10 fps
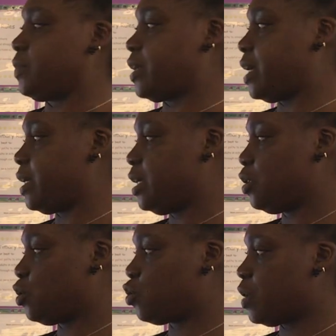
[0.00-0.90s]
Okay,
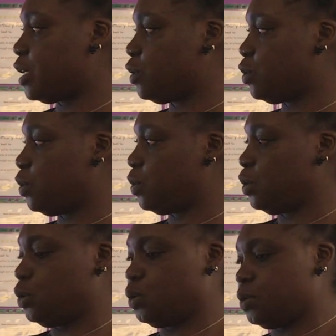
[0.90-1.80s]
so try and
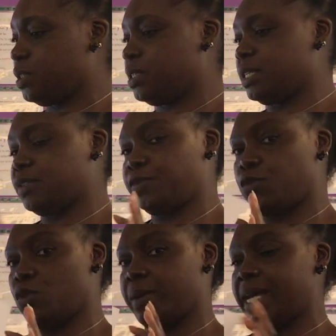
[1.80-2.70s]
use this
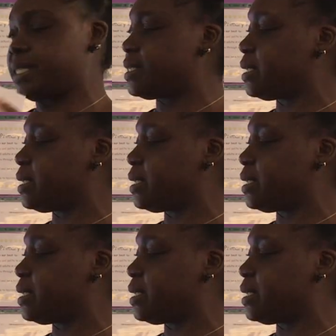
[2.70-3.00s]
format